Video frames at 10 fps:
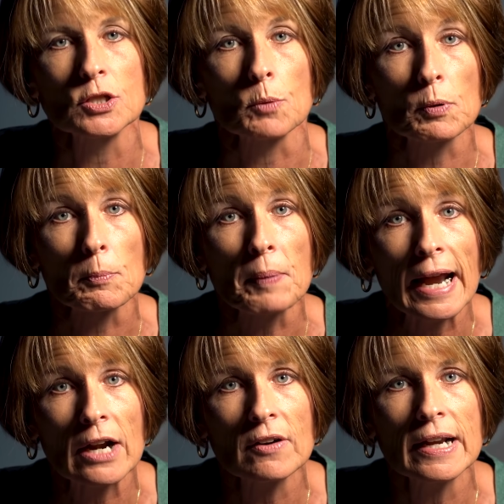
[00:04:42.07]
They're
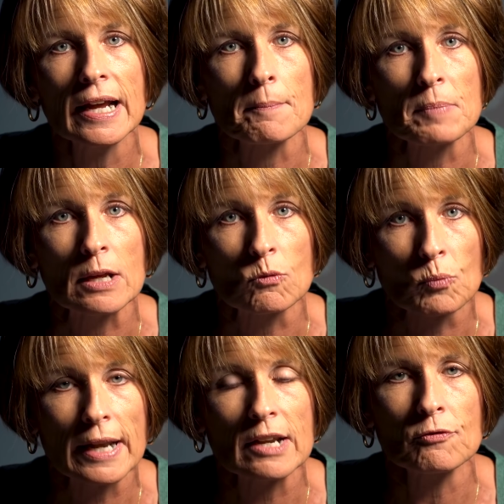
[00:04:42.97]
preparing and being
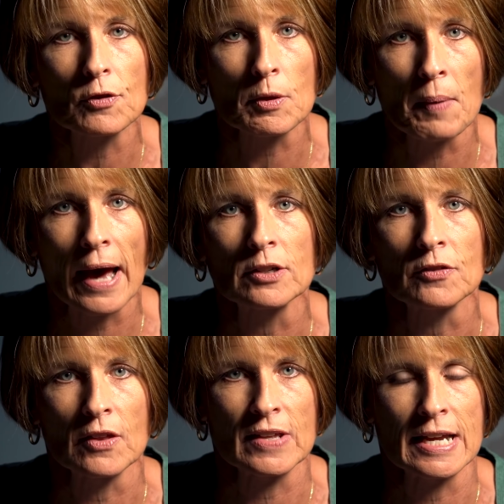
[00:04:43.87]
ready for the battle
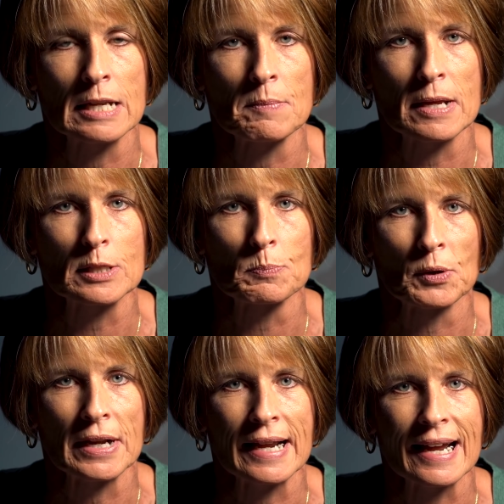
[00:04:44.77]
that the enemy is
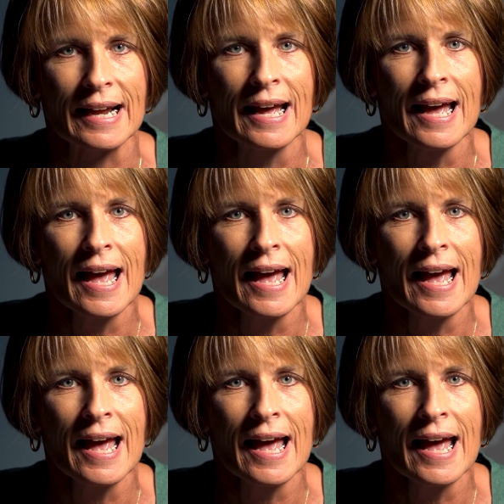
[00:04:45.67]
bringing.